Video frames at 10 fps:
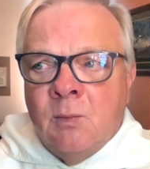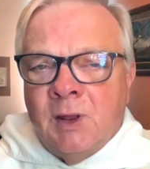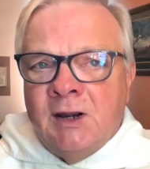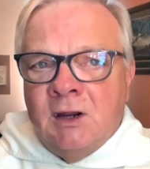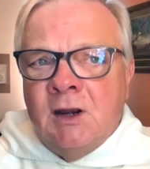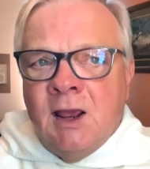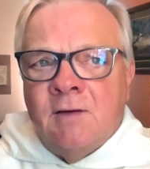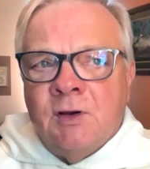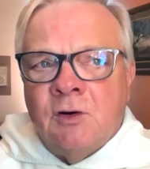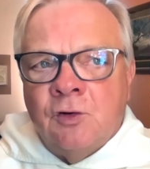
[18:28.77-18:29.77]
But I did
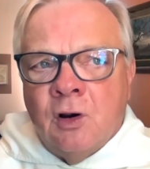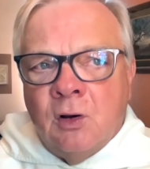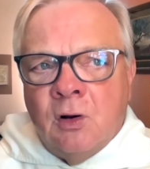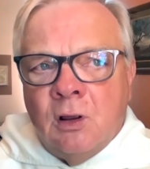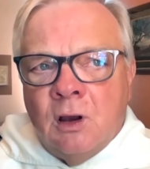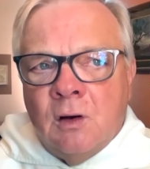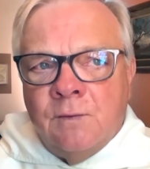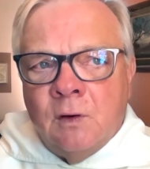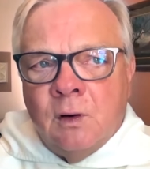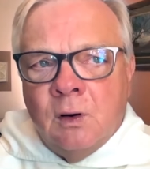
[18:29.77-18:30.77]
have control
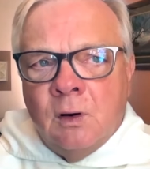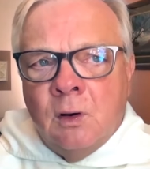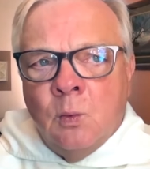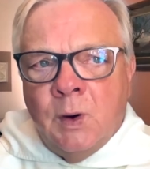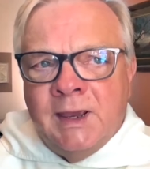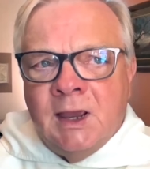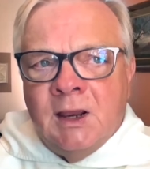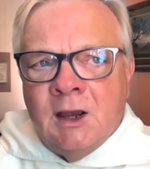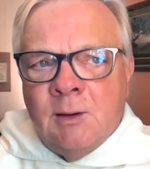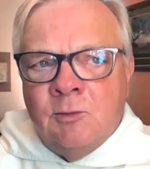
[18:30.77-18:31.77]
over
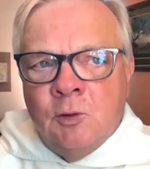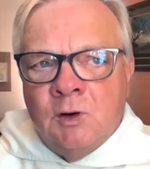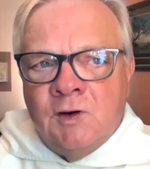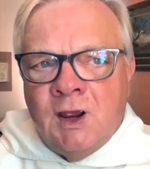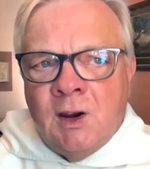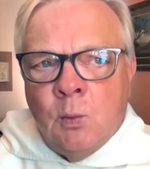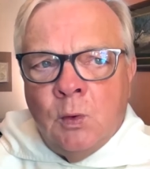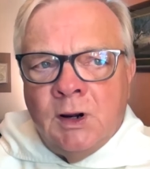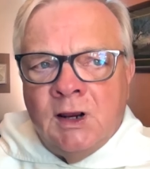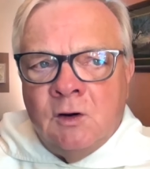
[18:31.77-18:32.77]
waking up to a day
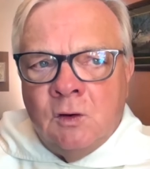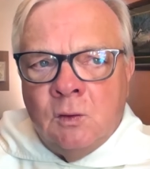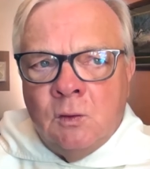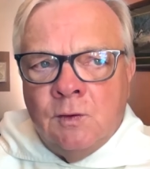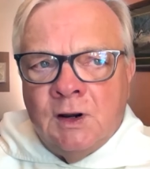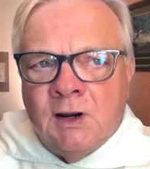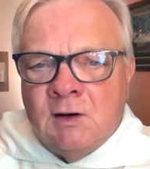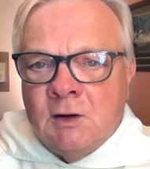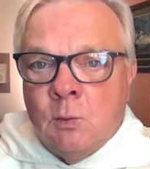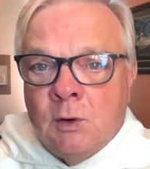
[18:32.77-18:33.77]
when I knew that I
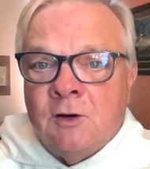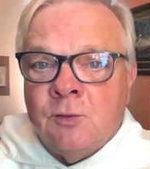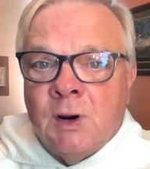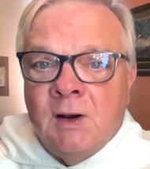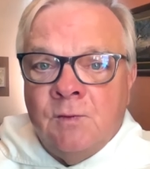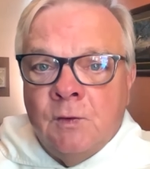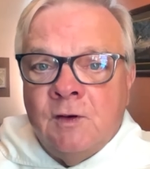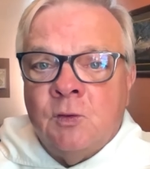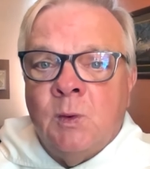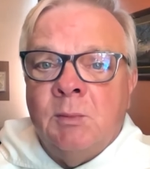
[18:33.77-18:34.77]
did what is right for
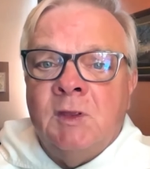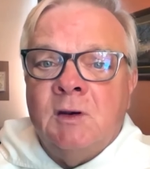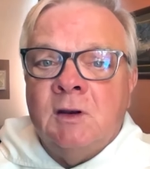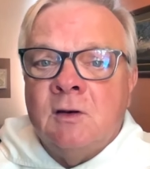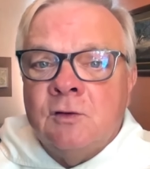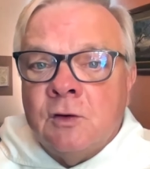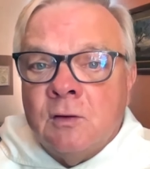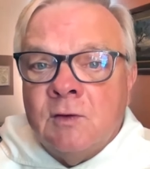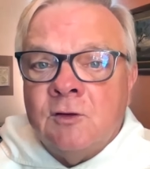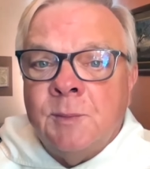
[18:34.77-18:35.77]
these women that didn't
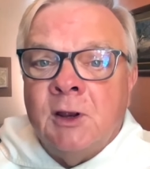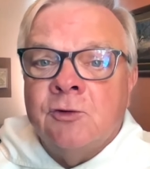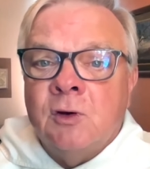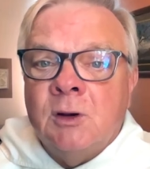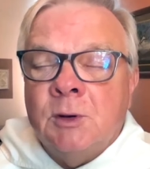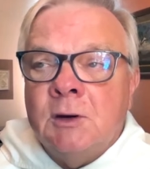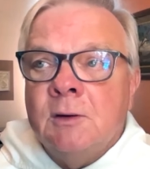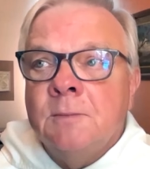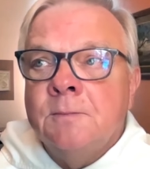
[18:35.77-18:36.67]
deserve this maltreatment.